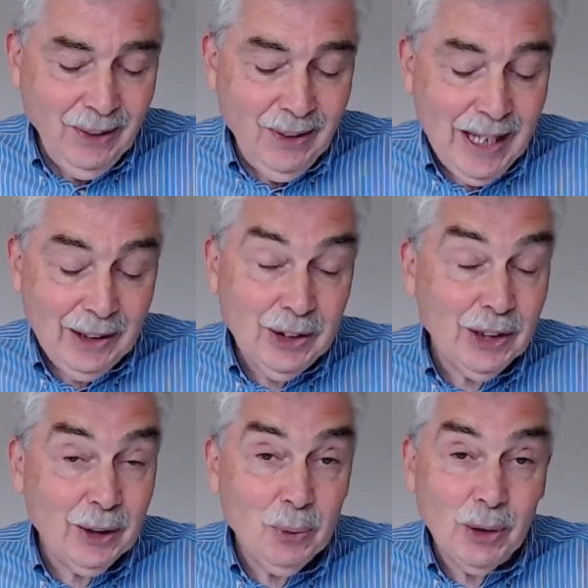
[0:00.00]
The answer
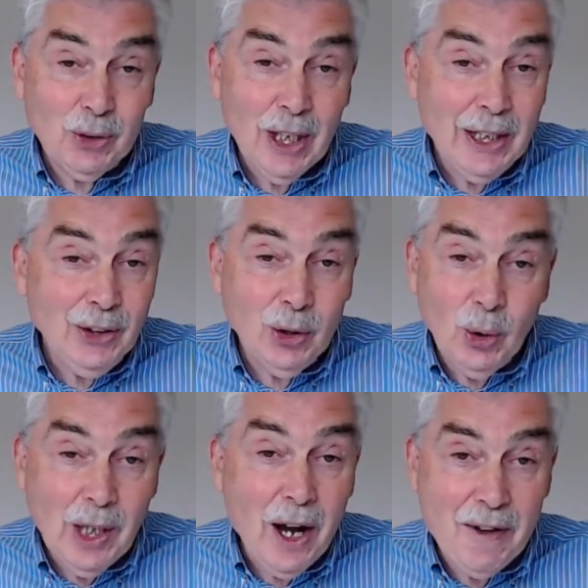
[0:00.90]
that will change your
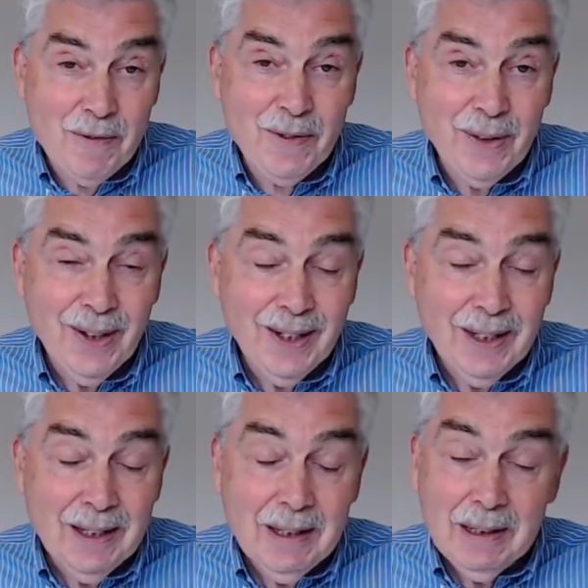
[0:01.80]
life,
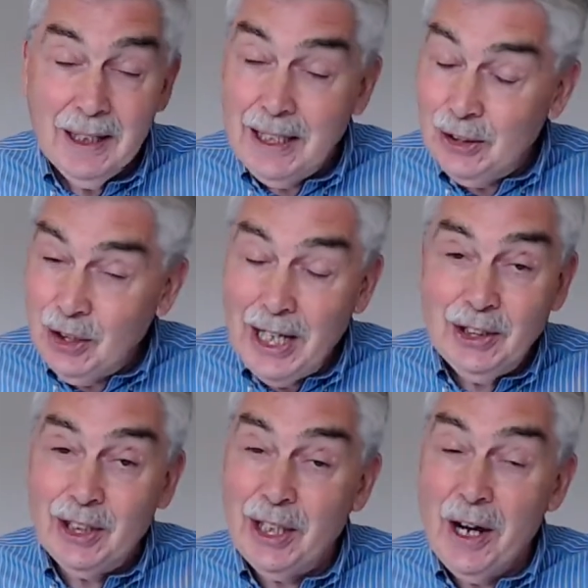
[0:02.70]
like it changed
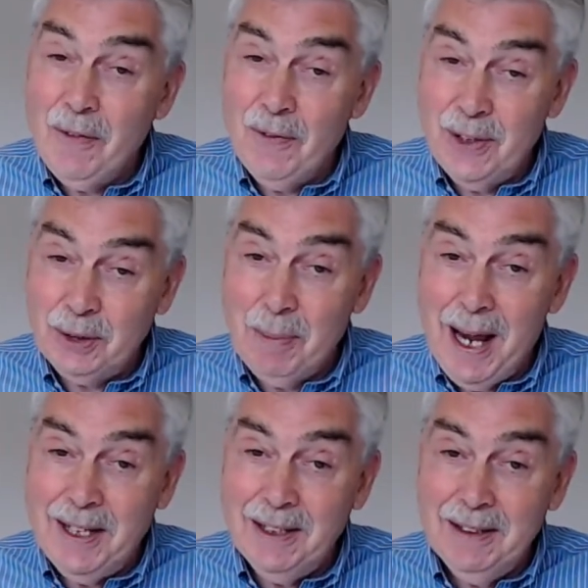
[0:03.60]
the life of this man,